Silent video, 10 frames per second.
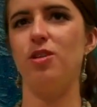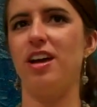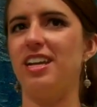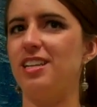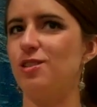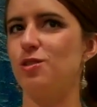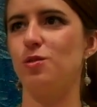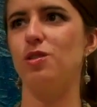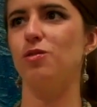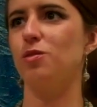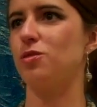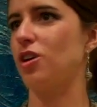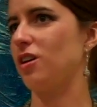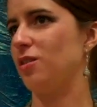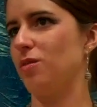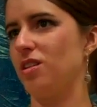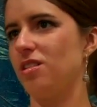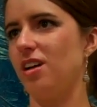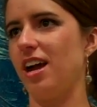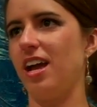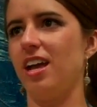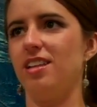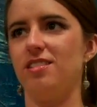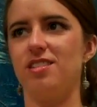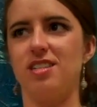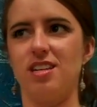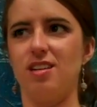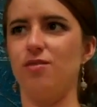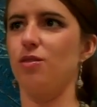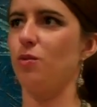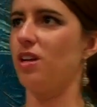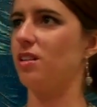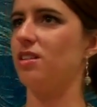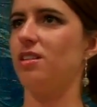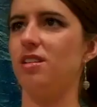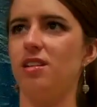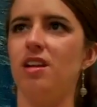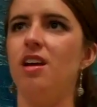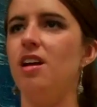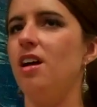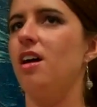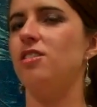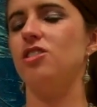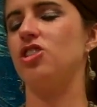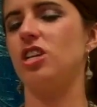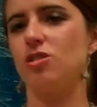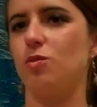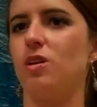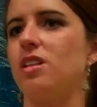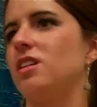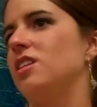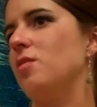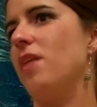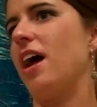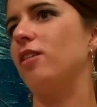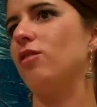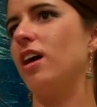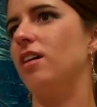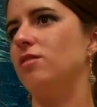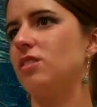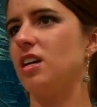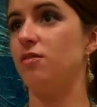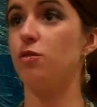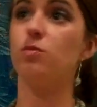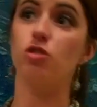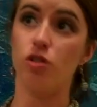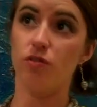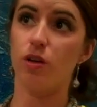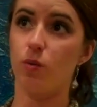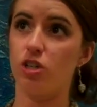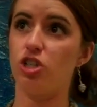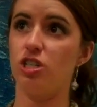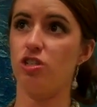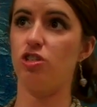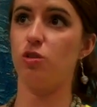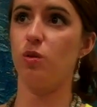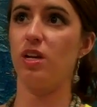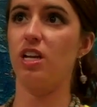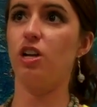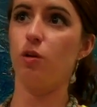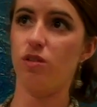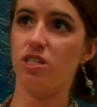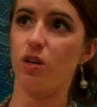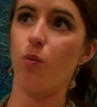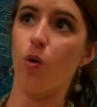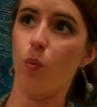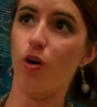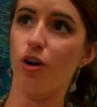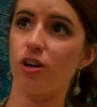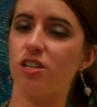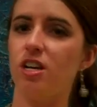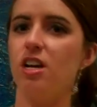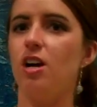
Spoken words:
You had Insoo in the room talking with a client, and Steve and Weekland and DeShazer and Weekland in the background, kind of observing what she's doing and noticing what worked.